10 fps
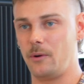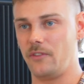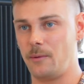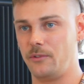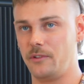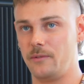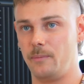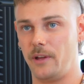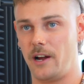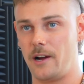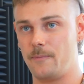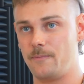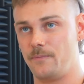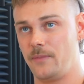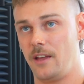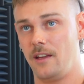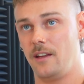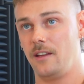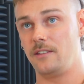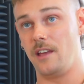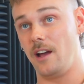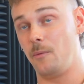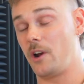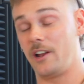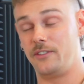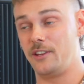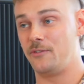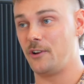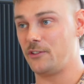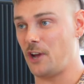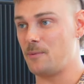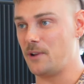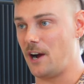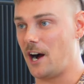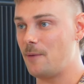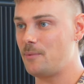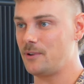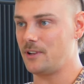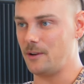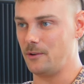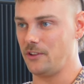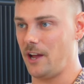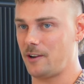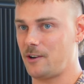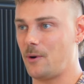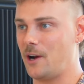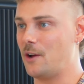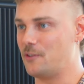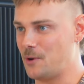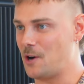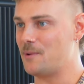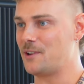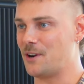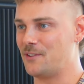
Ableton. But yeah, when I did first open it up, it was like quite overwhelming.